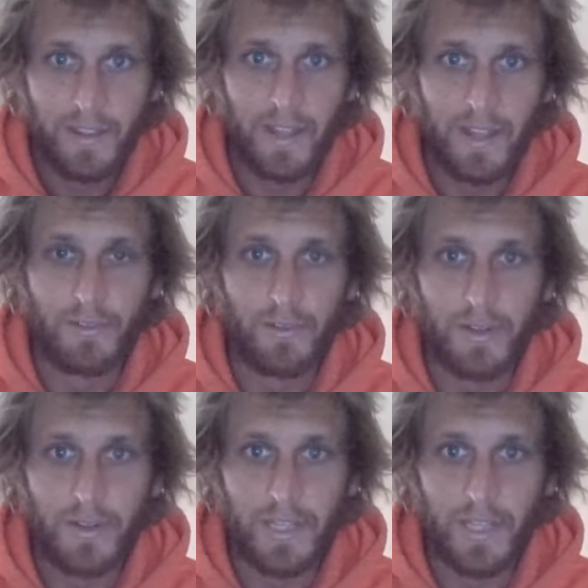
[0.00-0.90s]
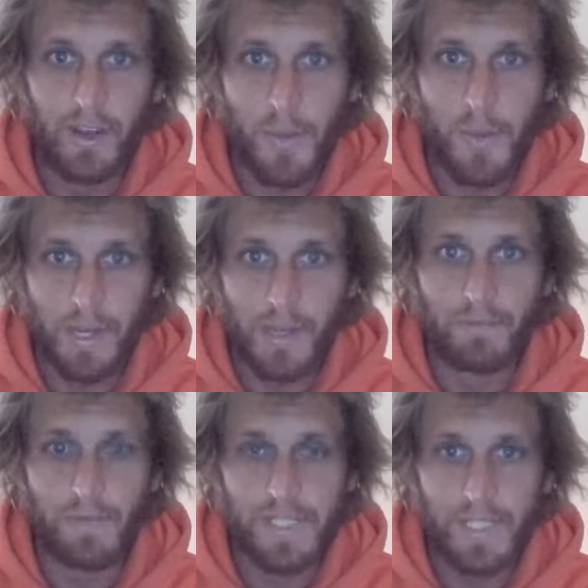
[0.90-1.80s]
and you are clear, open,
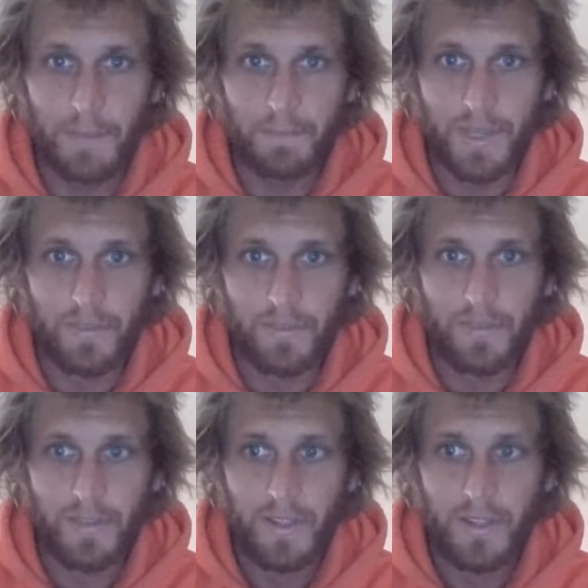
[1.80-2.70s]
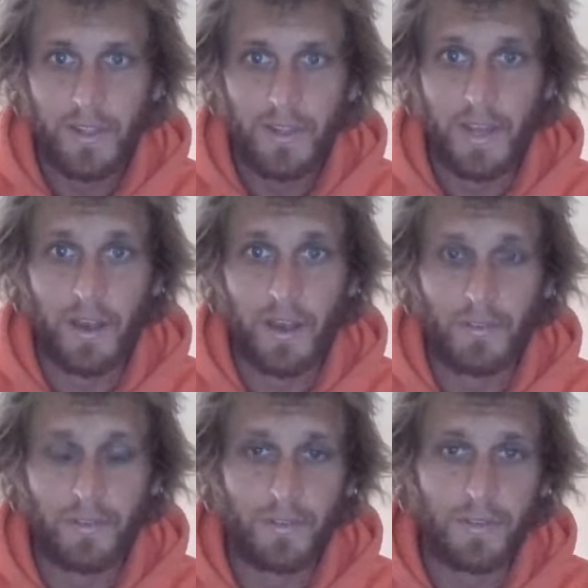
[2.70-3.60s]
and receptive.
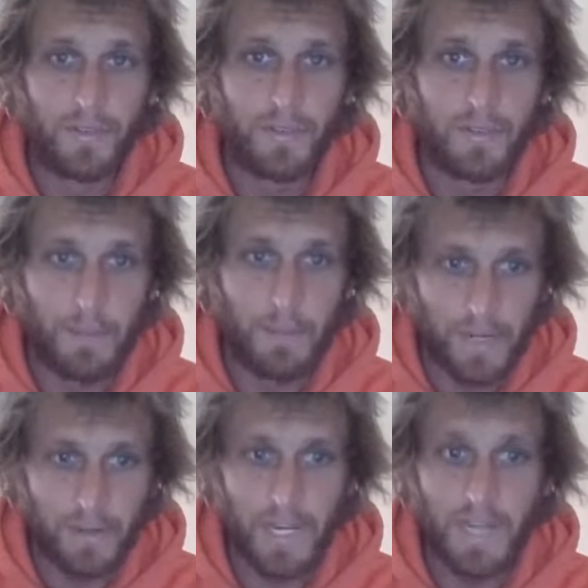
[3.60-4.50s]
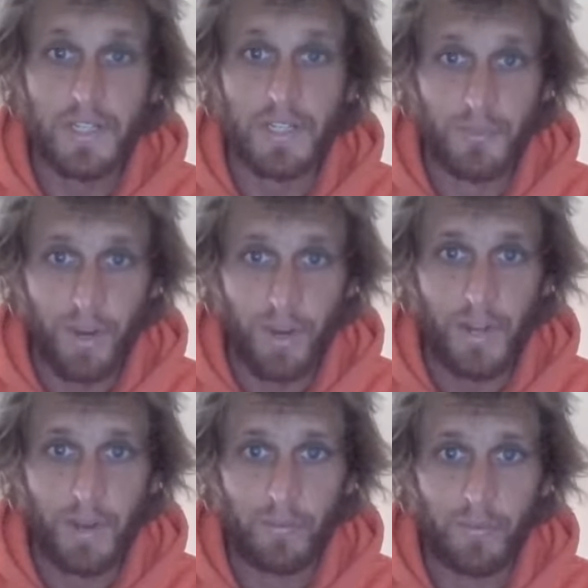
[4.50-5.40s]
Now, that meditation is
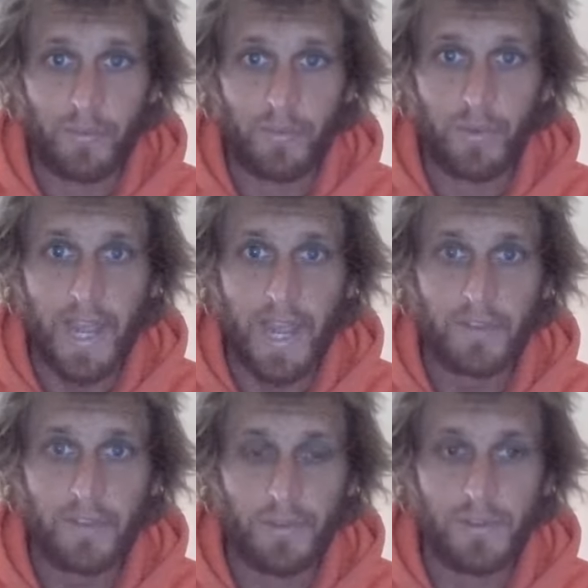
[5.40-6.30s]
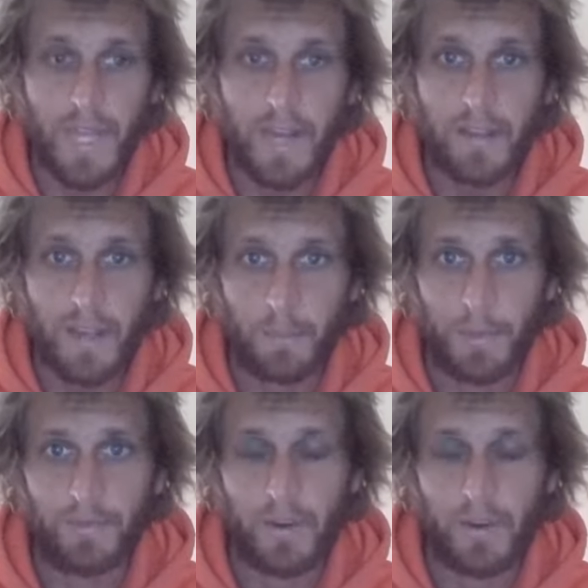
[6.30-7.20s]
very helpful for that. If you do that a couple
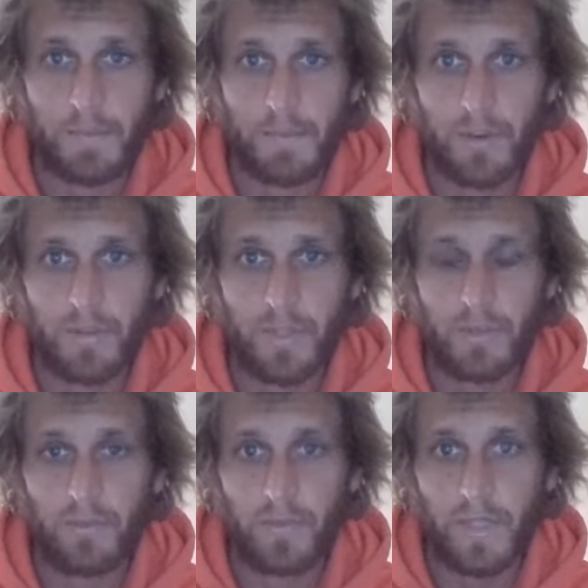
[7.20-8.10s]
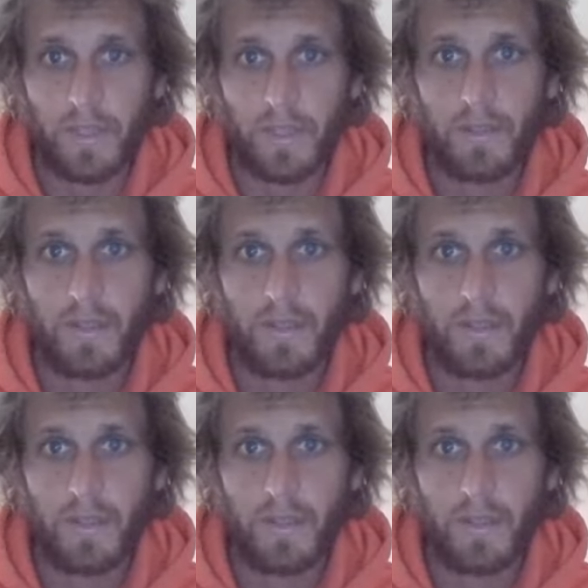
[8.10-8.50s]
of times over, you'll feel it.